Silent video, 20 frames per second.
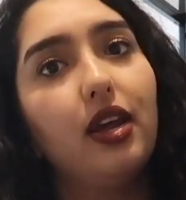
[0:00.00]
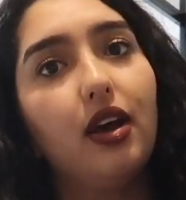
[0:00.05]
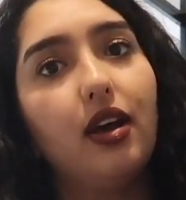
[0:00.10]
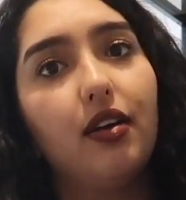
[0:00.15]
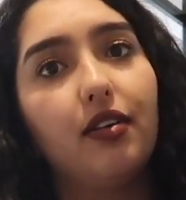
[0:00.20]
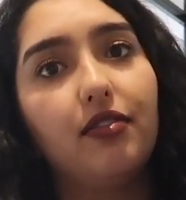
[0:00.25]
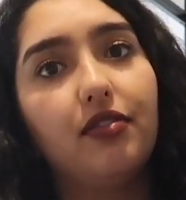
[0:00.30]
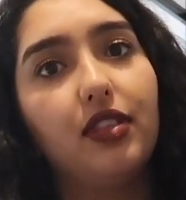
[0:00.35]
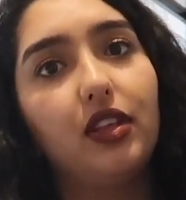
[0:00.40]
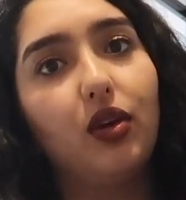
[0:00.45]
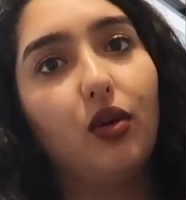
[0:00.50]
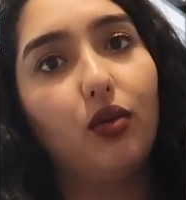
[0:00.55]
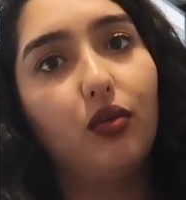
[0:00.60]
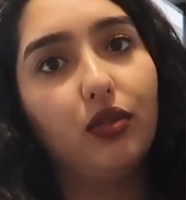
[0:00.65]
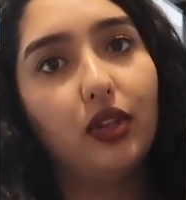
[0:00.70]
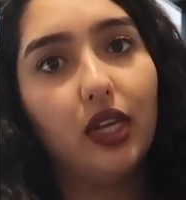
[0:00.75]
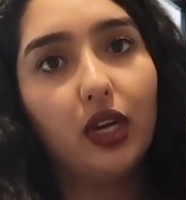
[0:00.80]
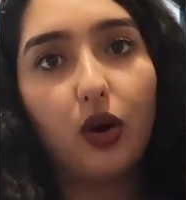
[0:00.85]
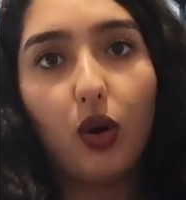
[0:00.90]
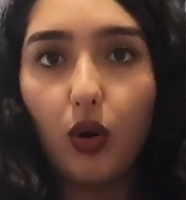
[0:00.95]
of the
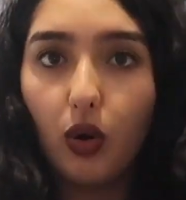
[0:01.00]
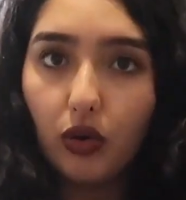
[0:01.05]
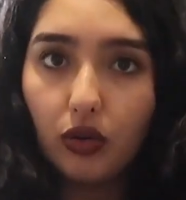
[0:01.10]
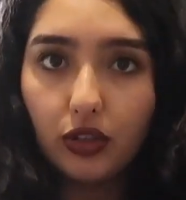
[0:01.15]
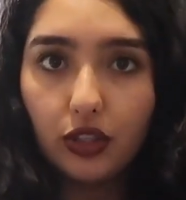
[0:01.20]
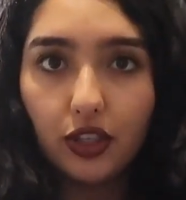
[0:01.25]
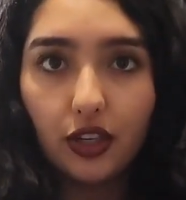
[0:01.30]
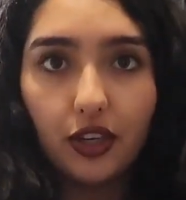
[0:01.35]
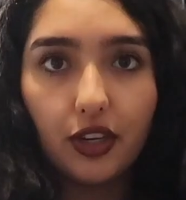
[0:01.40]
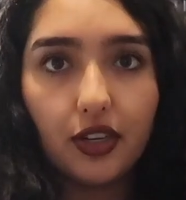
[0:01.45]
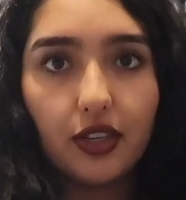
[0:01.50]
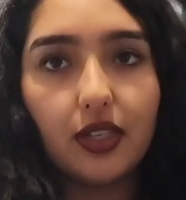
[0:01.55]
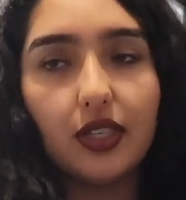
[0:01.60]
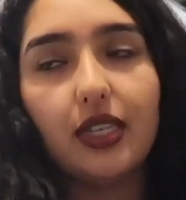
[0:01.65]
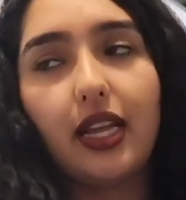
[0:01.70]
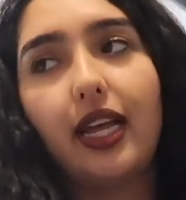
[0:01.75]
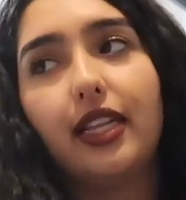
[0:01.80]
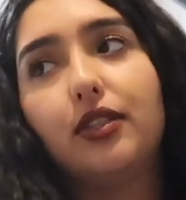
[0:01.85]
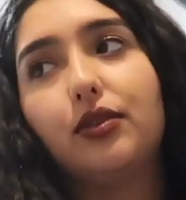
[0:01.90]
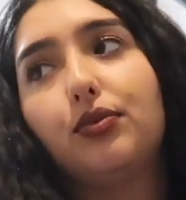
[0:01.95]
only cultures
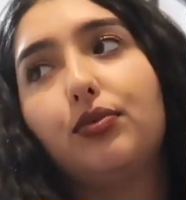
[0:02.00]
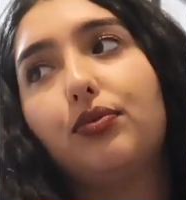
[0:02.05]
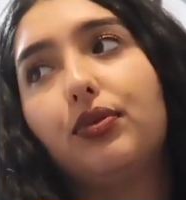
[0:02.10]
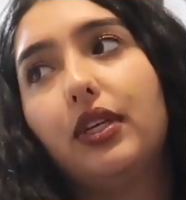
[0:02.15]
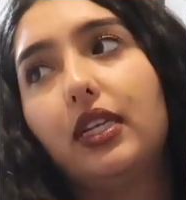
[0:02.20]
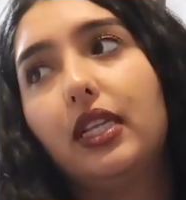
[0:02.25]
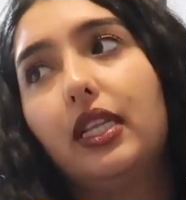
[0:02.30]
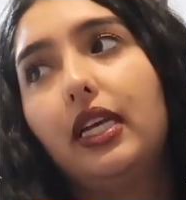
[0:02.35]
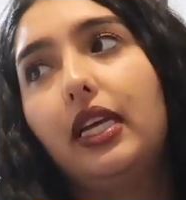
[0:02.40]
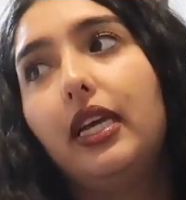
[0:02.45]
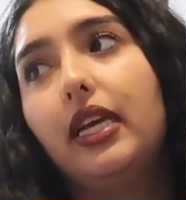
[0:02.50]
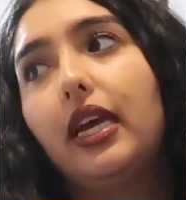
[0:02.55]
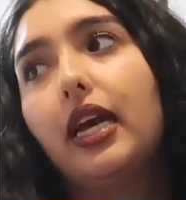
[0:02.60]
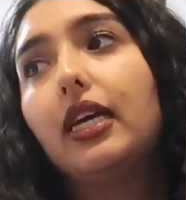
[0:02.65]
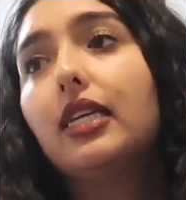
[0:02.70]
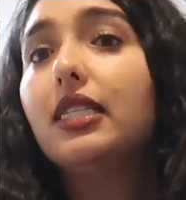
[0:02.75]
that's really